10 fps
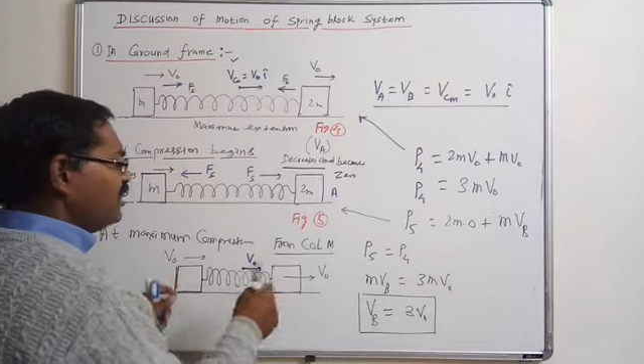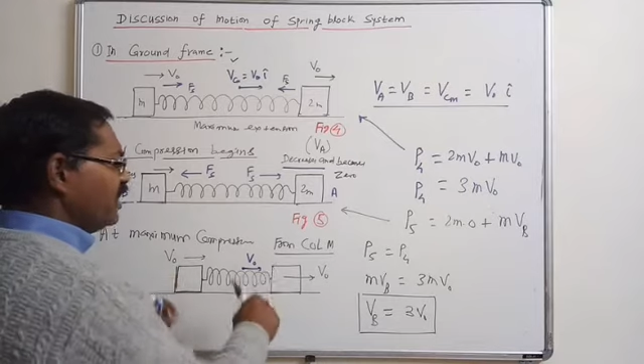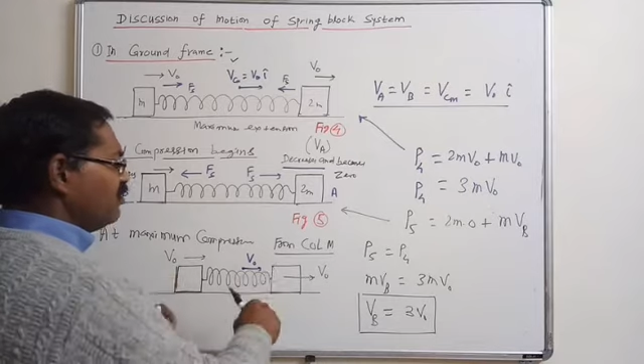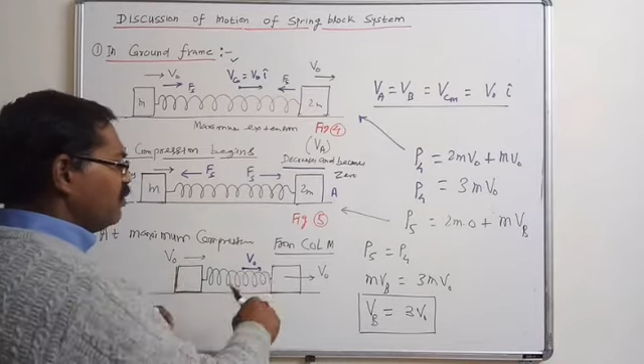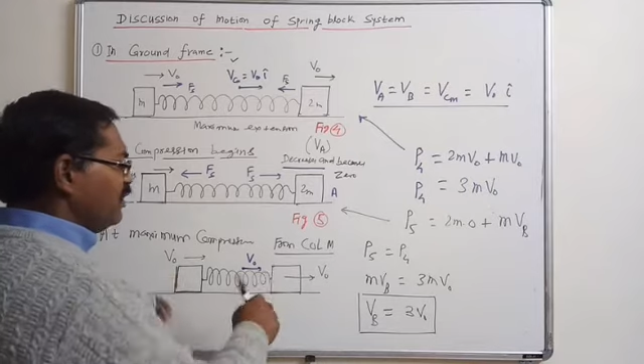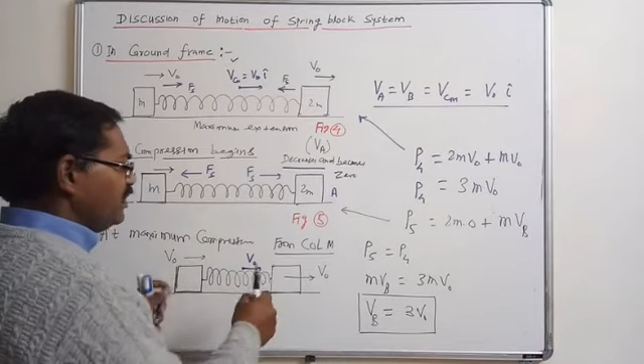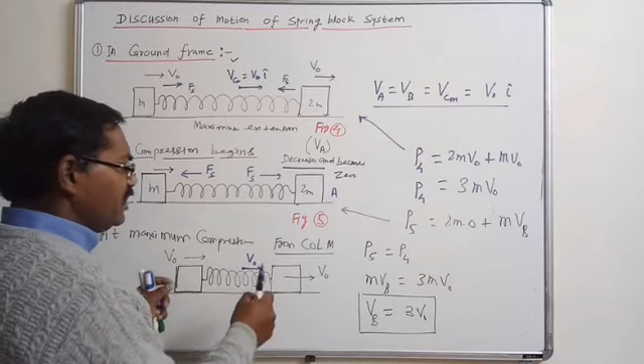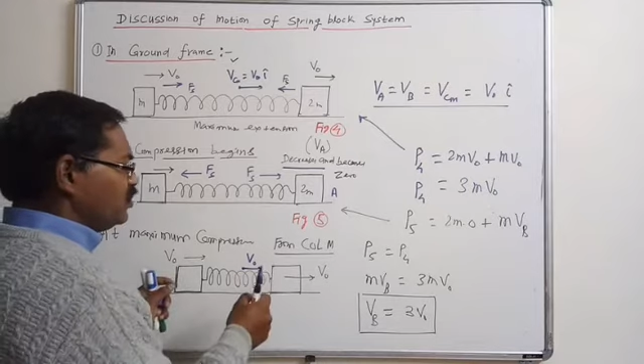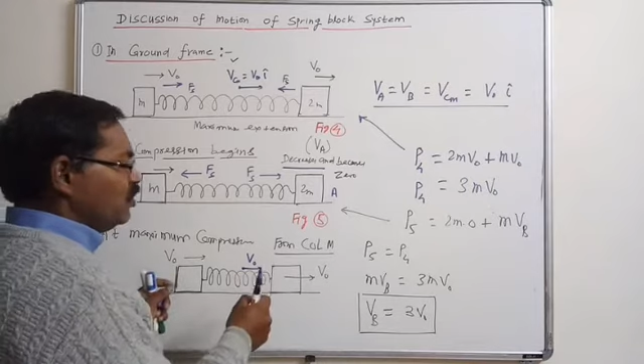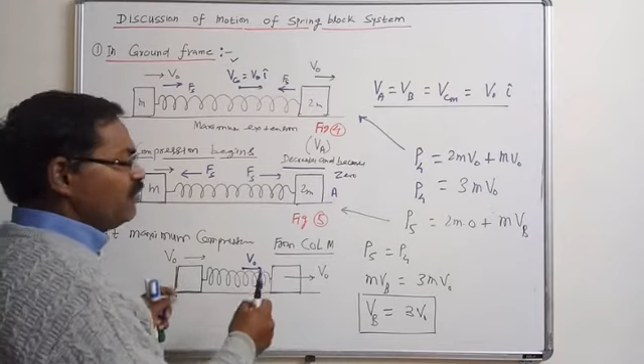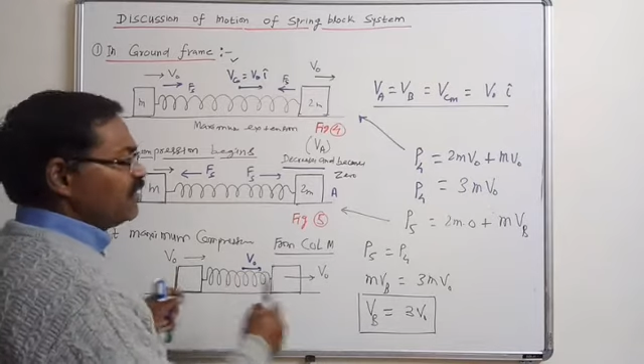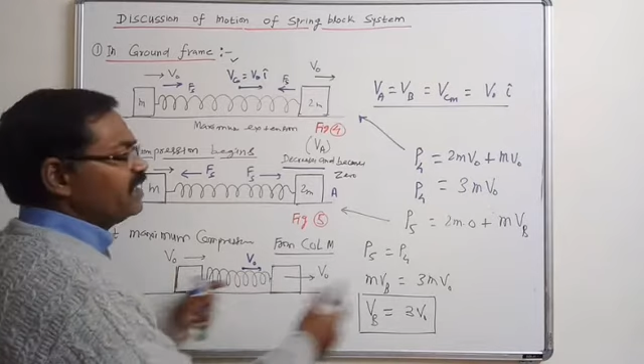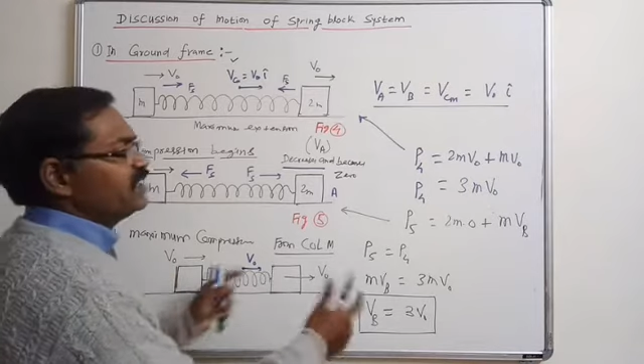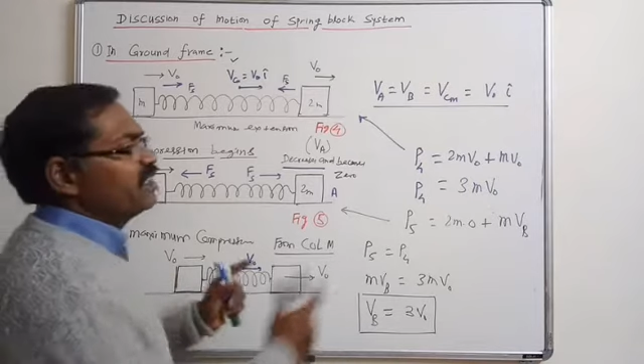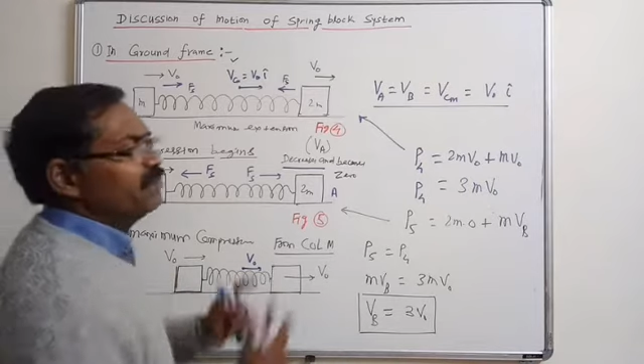at that moment there is no
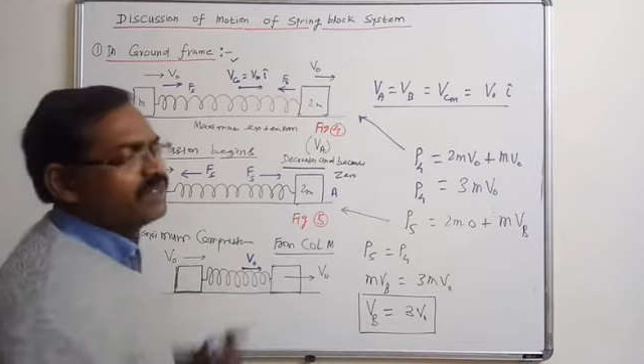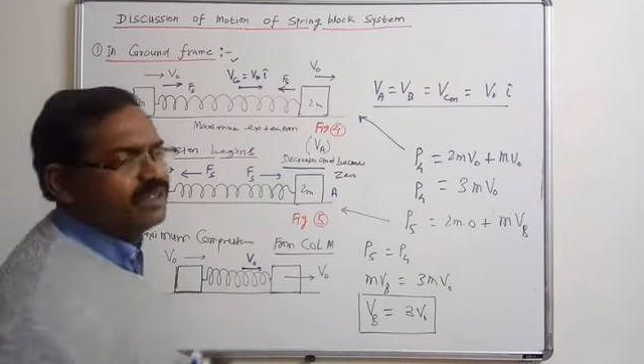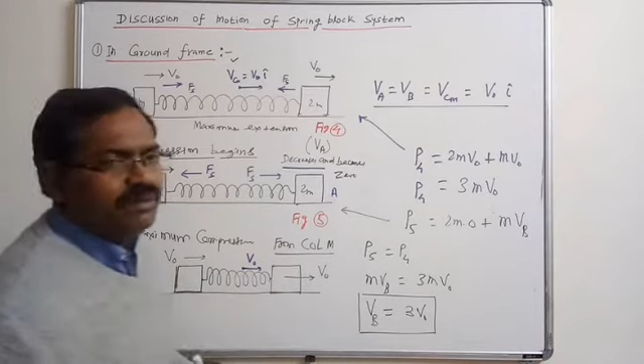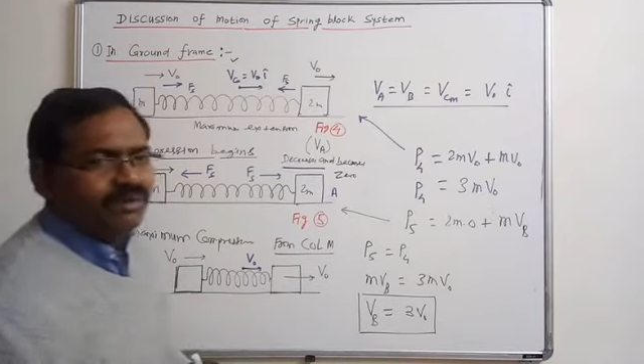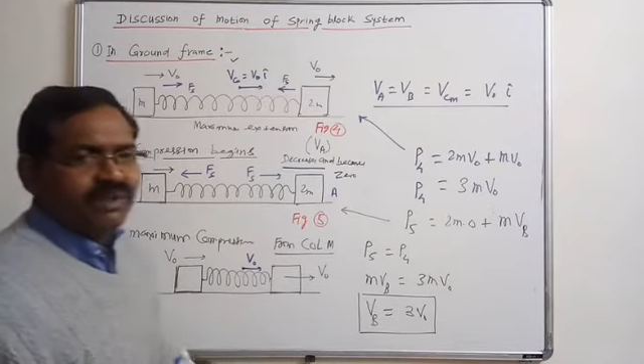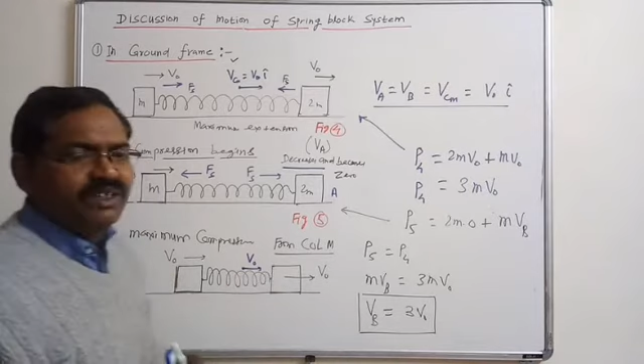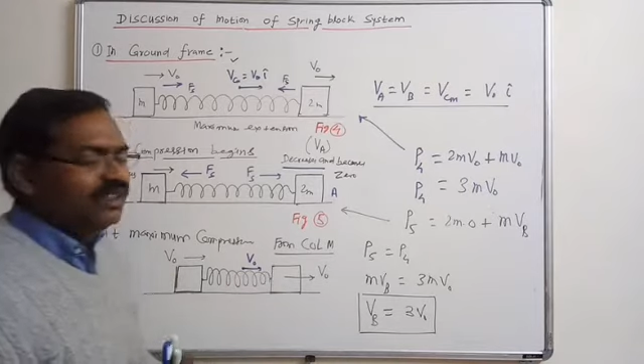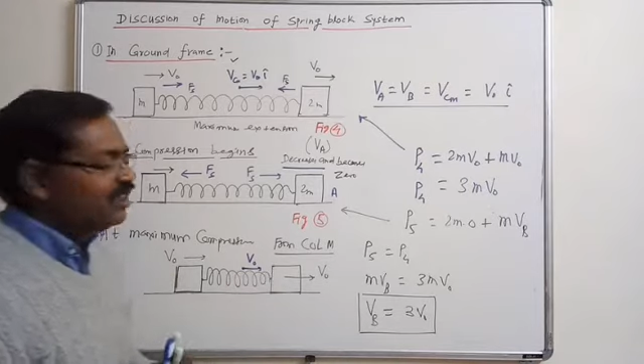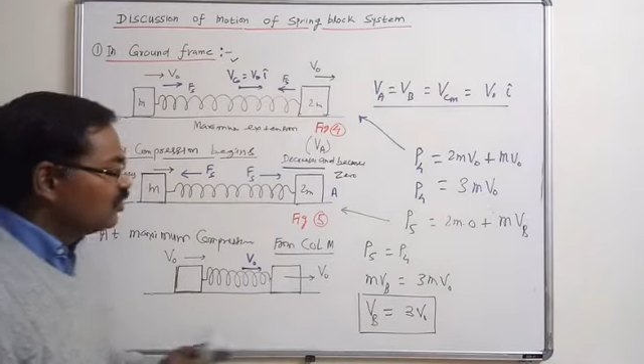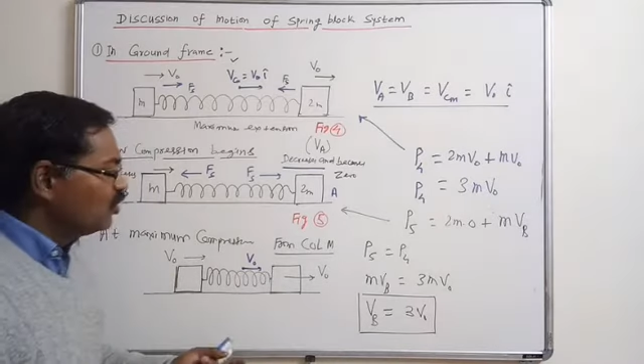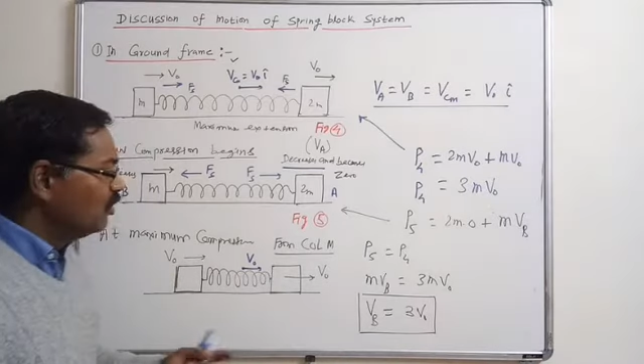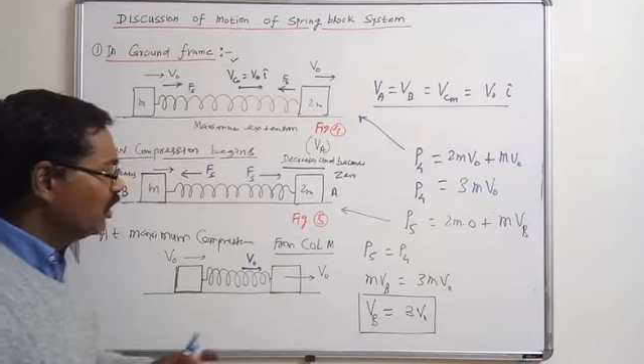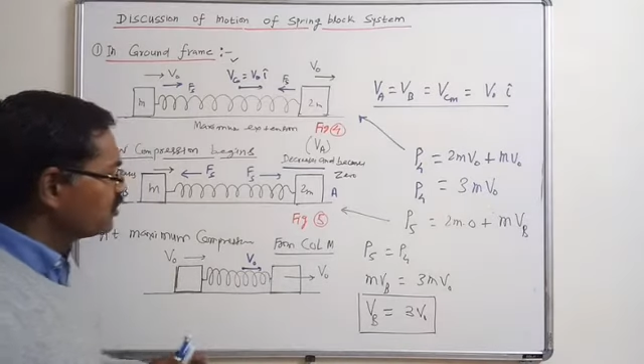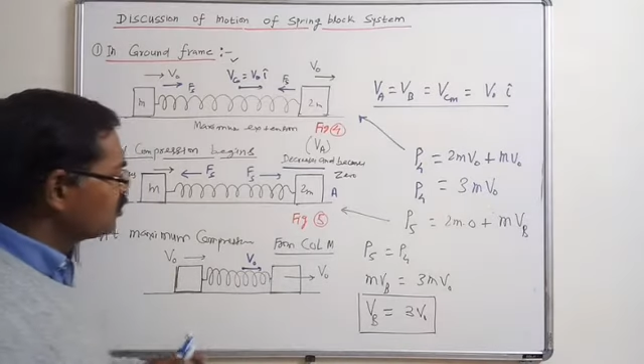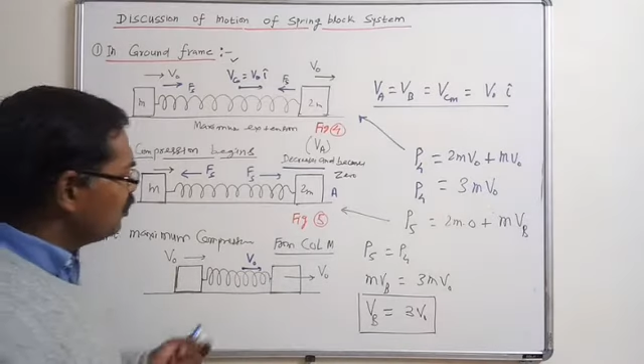further separation between two blocks.